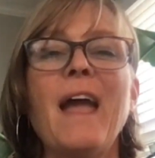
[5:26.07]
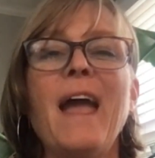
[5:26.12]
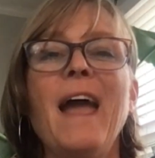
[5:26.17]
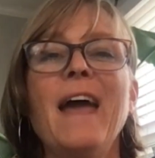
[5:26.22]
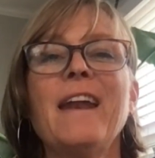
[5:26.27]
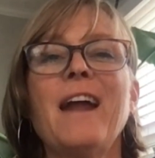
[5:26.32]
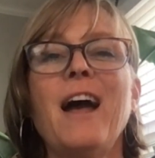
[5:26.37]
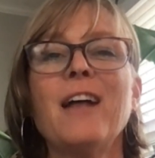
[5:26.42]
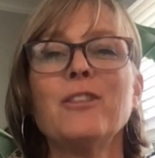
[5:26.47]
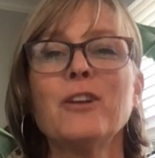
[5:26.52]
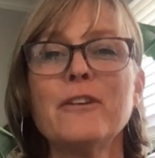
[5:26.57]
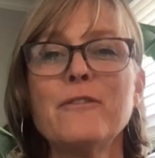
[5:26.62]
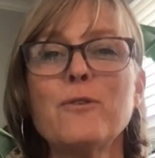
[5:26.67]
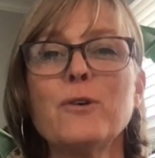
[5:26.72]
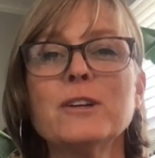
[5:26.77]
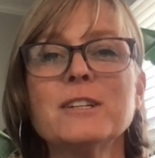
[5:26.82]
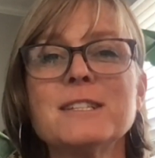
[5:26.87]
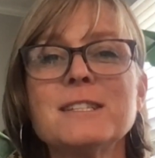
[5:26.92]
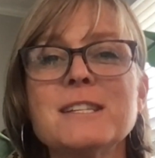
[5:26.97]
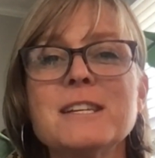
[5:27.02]
And I look
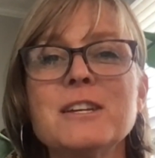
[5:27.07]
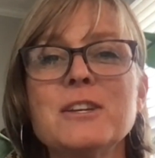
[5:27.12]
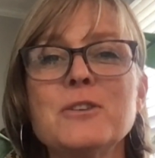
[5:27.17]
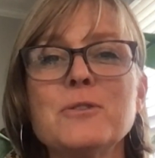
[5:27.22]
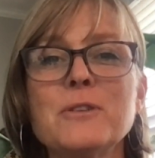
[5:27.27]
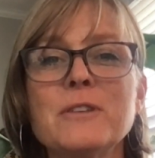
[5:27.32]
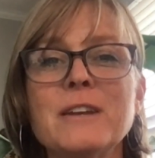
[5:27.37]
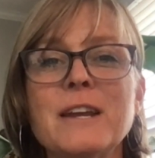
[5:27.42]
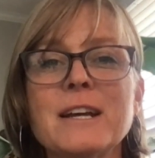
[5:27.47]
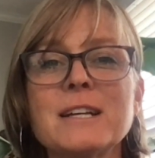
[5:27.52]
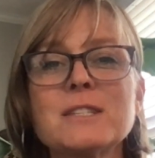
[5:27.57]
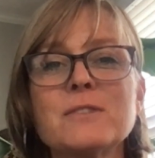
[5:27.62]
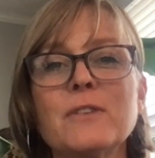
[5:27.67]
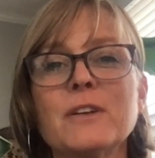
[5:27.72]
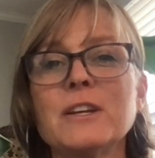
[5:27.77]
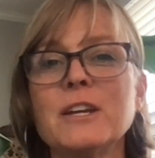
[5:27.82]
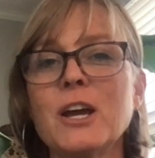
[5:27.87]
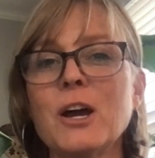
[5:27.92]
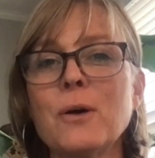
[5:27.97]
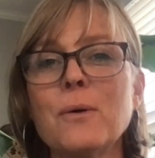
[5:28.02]
forward to seeing you in the next
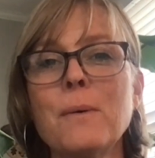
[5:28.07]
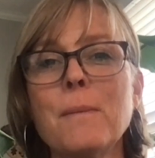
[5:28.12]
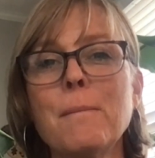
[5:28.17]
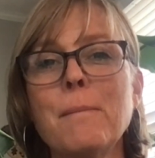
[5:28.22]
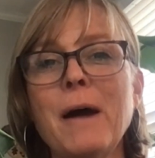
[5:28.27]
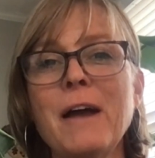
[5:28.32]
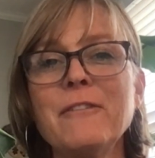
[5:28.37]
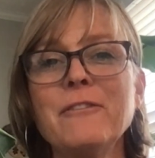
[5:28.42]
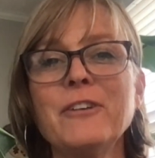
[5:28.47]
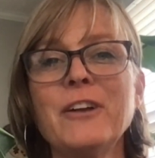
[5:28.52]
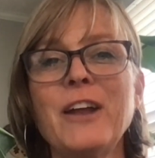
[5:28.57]
video. Bye for